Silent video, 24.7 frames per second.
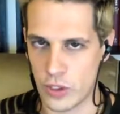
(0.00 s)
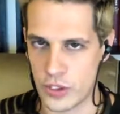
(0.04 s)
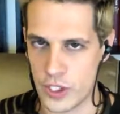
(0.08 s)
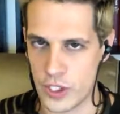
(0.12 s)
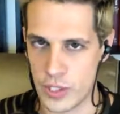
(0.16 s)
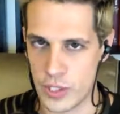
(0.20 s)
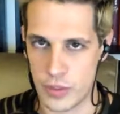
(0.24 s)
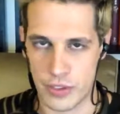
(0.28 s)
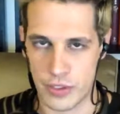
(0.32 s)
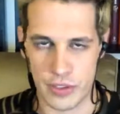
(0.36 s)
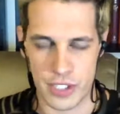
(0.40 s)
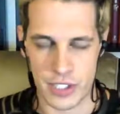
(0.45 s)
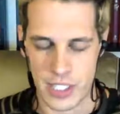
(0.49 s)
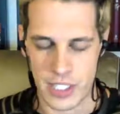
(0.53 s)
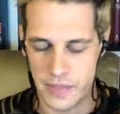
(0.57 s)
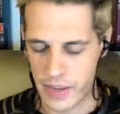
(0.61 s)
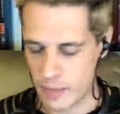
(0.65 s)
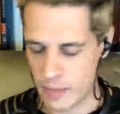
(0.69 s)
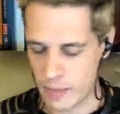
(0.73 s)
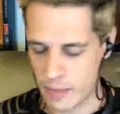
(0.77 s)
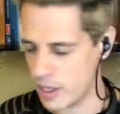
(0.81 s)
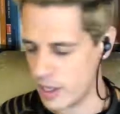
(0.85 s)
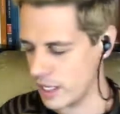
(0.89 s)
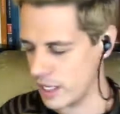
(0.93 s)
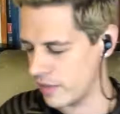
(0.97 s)
she was
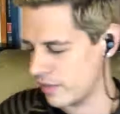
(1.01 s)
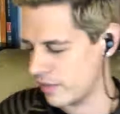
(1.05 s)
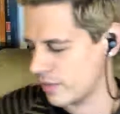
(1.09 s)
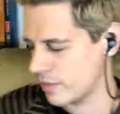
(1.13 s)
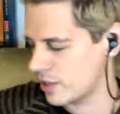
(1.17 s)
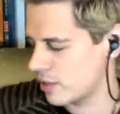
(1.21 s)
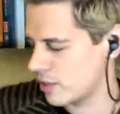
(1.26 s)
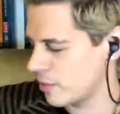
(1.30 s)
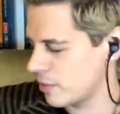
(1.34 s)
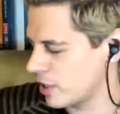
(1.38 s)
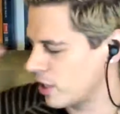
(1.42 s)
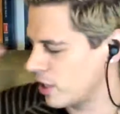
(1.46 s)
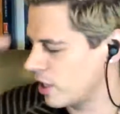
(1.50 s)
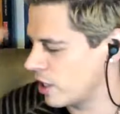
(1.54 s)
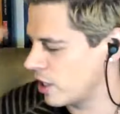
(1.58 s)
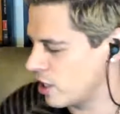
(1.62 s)
receiving money from somebody I